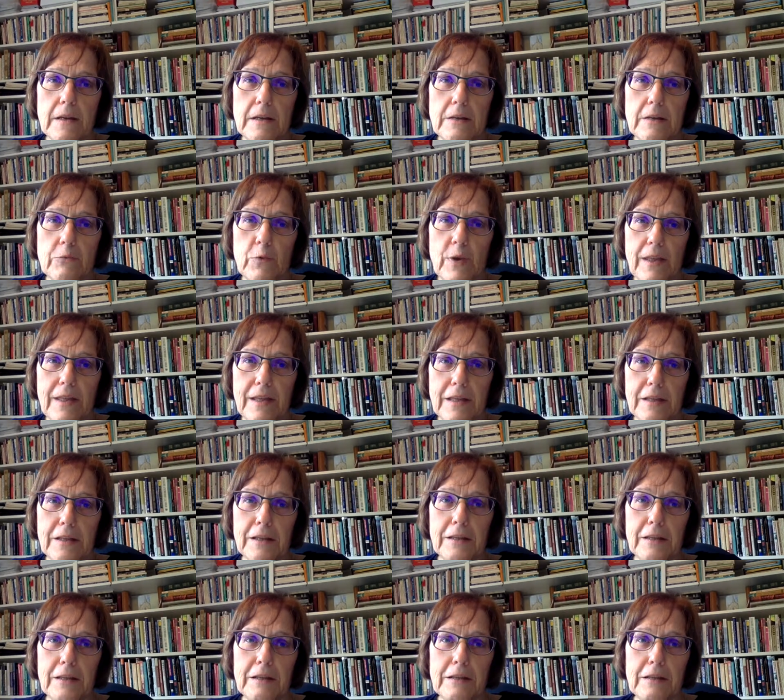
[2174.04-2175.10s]

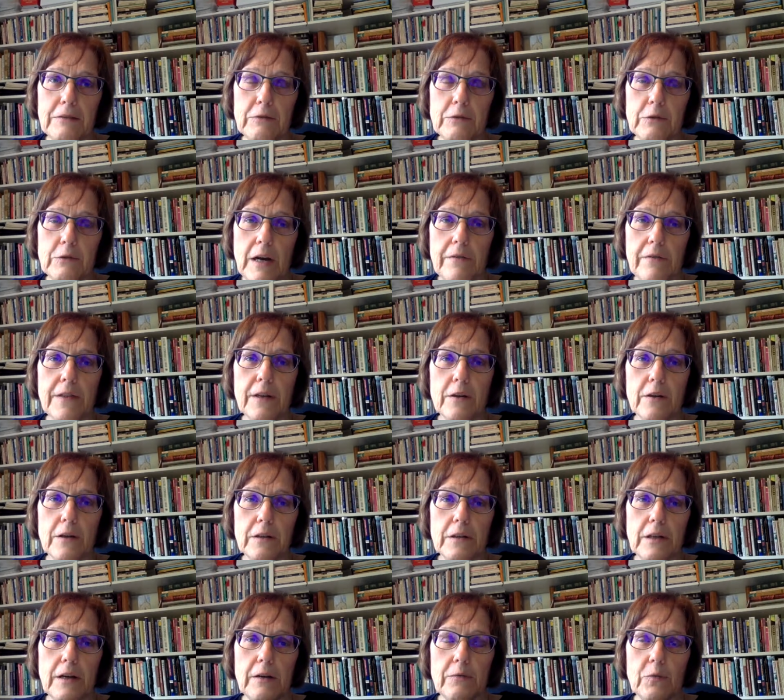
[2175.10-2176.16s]
within of
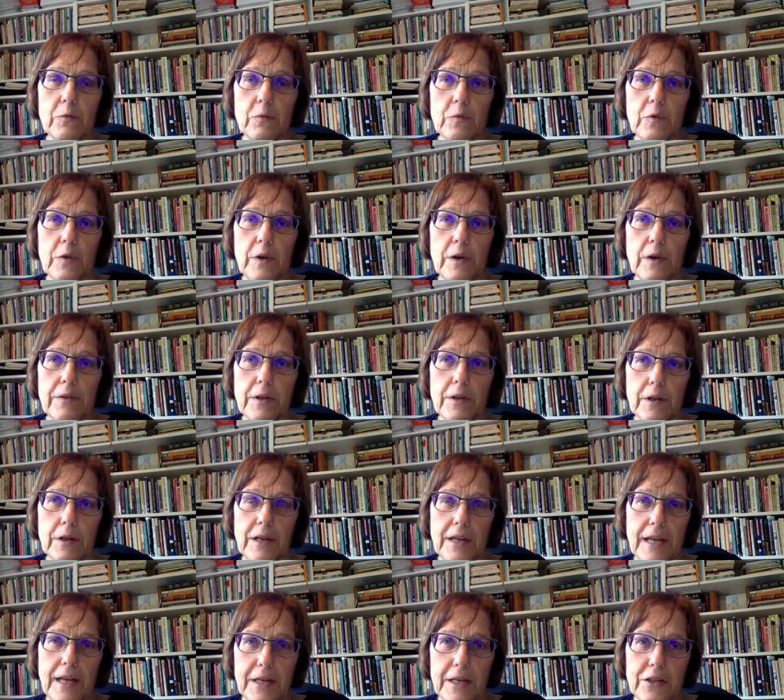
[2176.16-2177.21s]
their
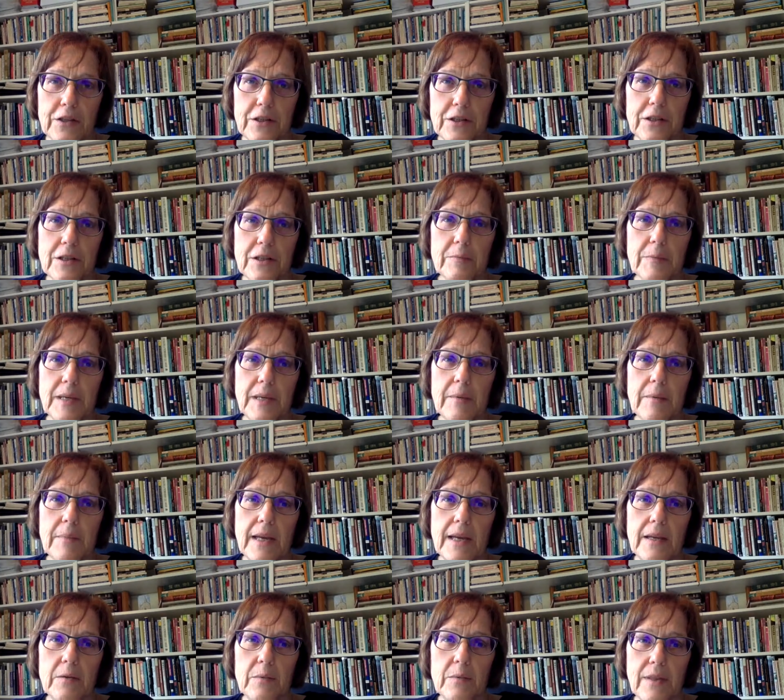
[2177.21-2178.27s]
connections are being
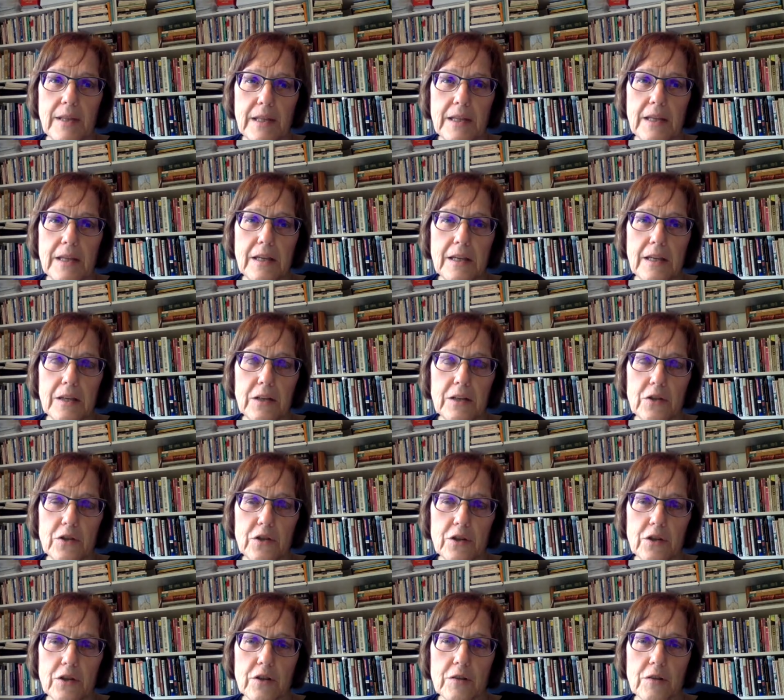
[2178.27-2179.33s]
made within the United
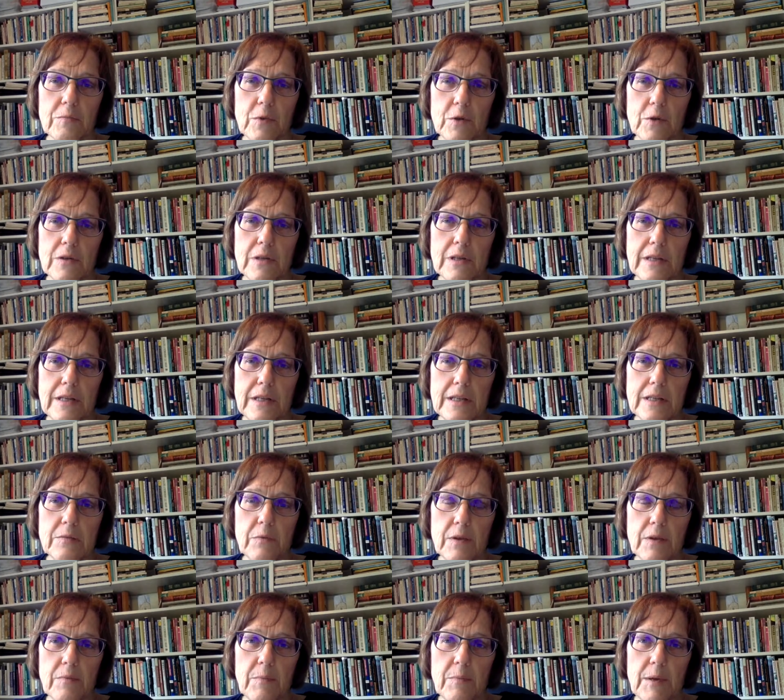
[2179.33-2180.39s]
Church. Mostly it's
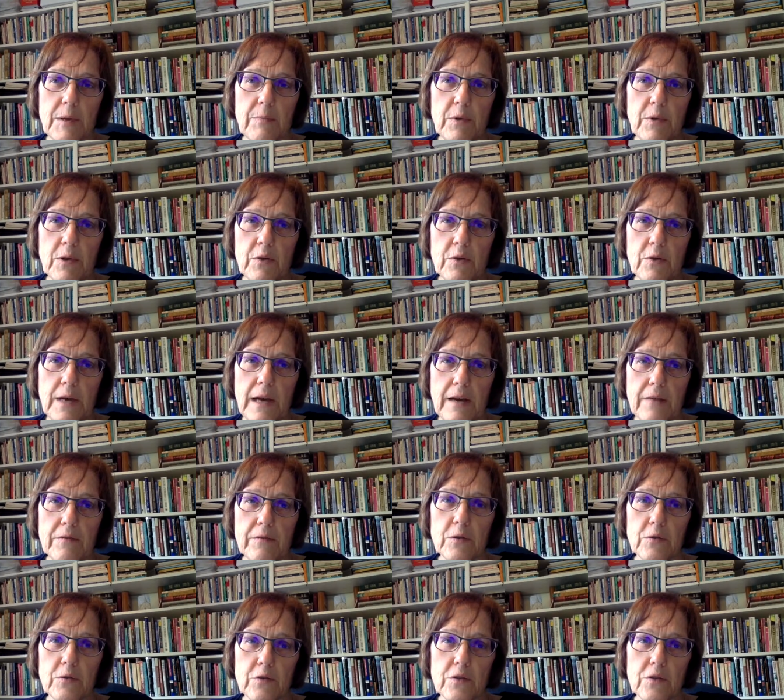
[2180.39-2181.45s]
with people who have
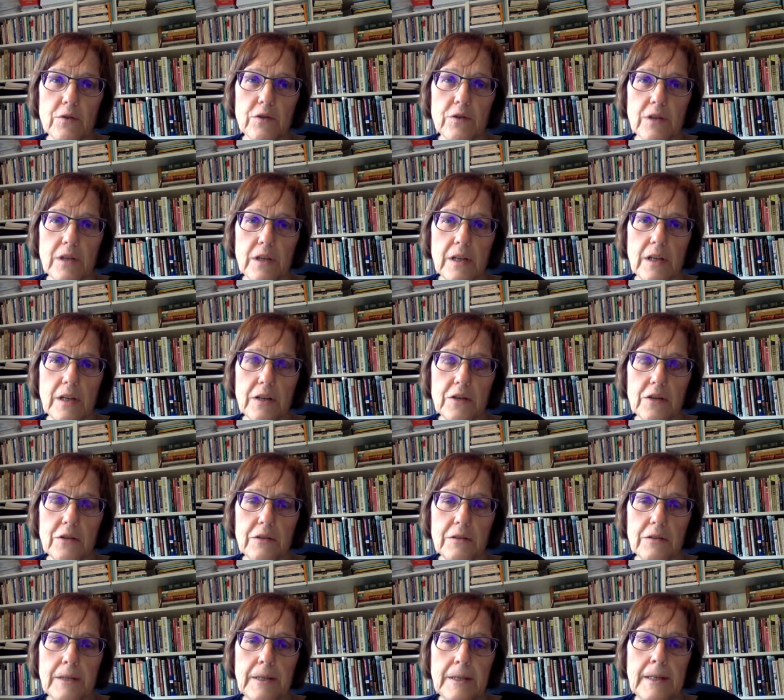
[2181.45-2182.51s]
no church
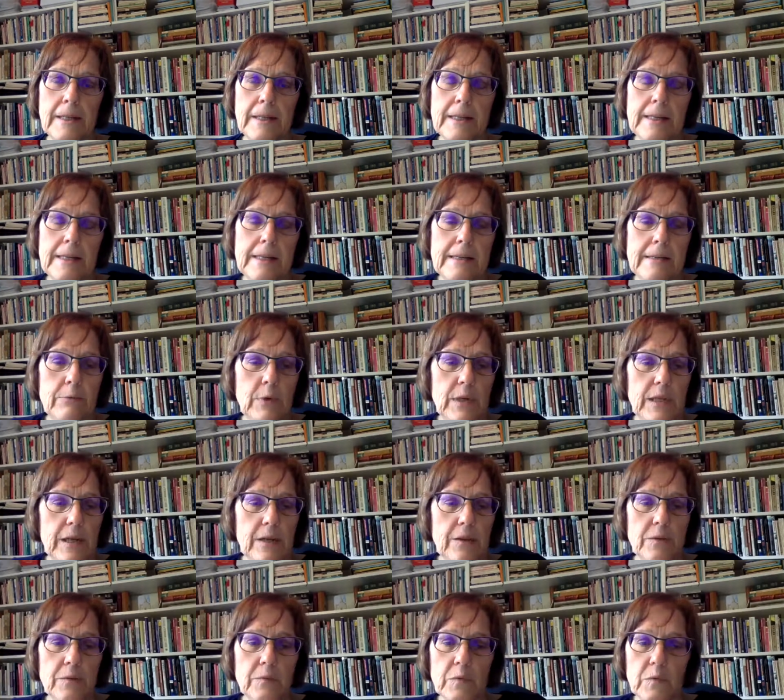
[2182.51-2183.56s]
connection. One
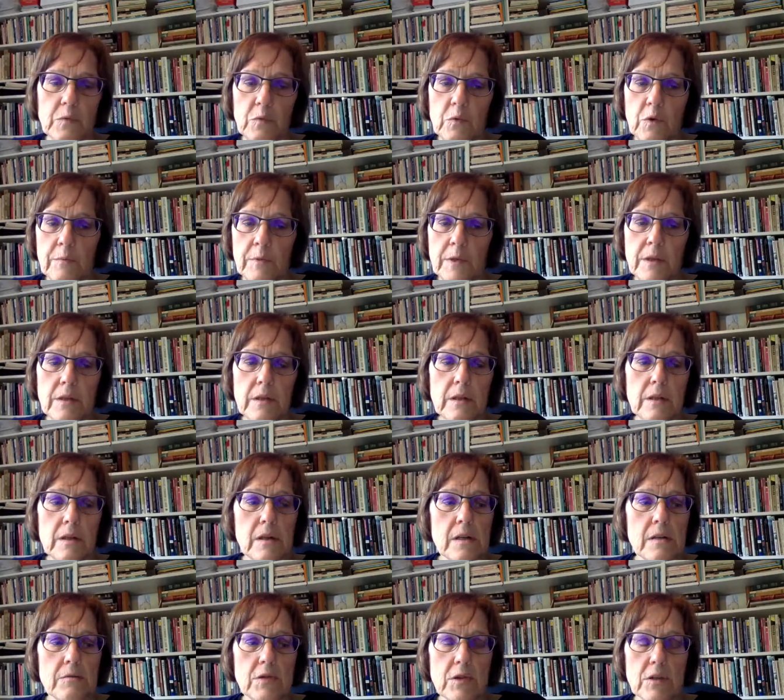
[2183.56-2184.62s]
other woman,
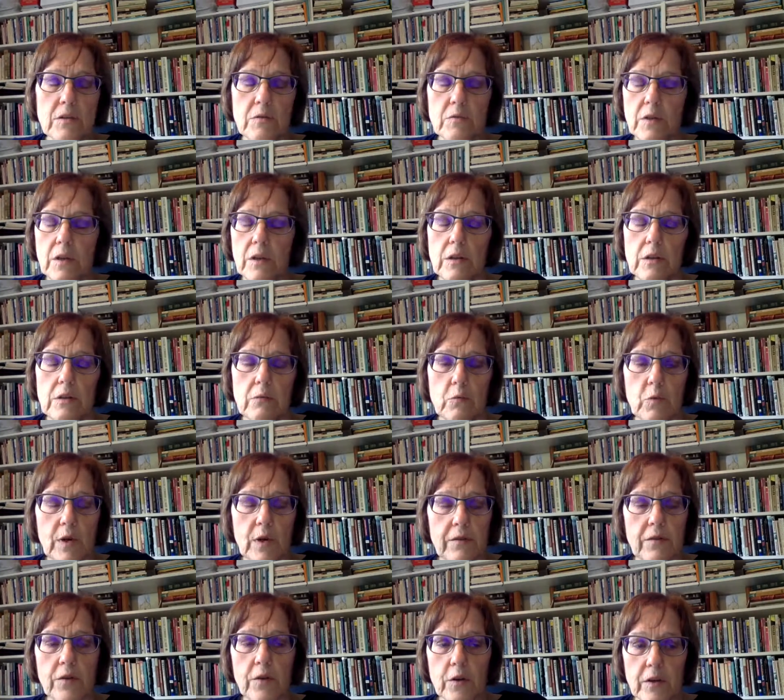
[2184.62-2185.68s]
just
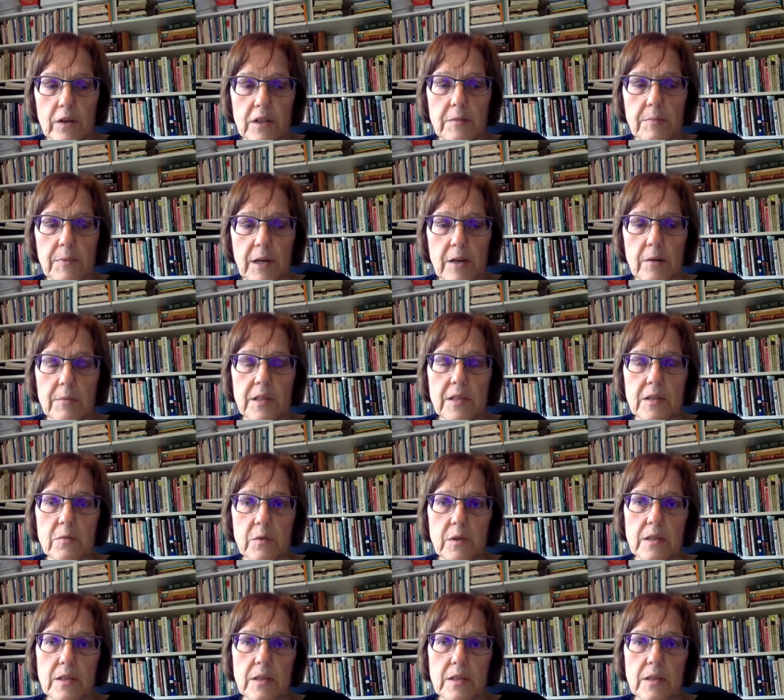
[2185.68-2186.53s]
one of her experiments